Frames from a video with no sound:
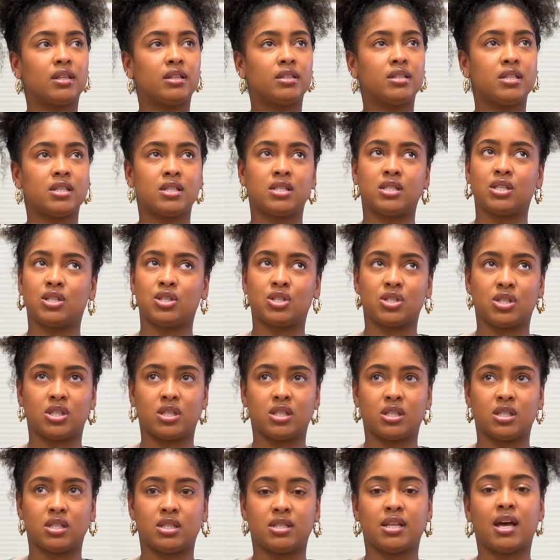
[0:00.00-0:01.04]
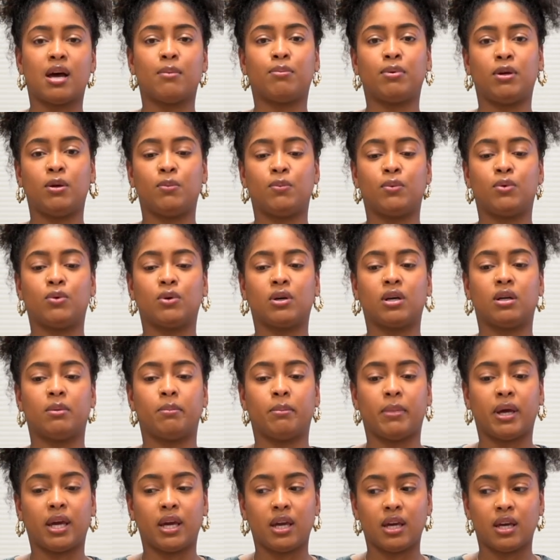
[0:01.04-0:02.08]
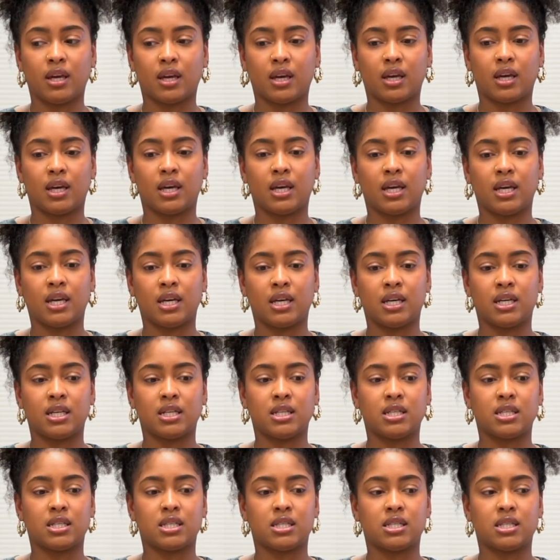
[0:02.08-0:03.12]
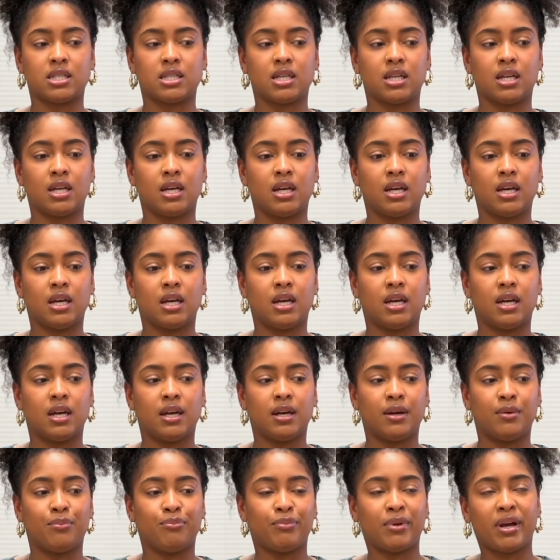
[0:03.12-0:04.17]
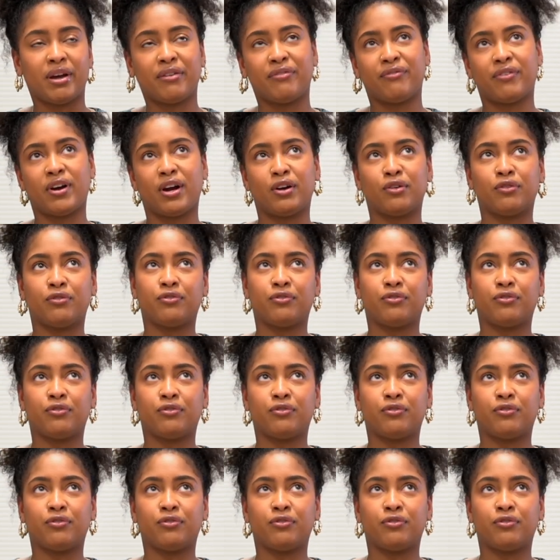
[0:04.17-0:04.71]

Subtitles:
decisions that people can make is not fight or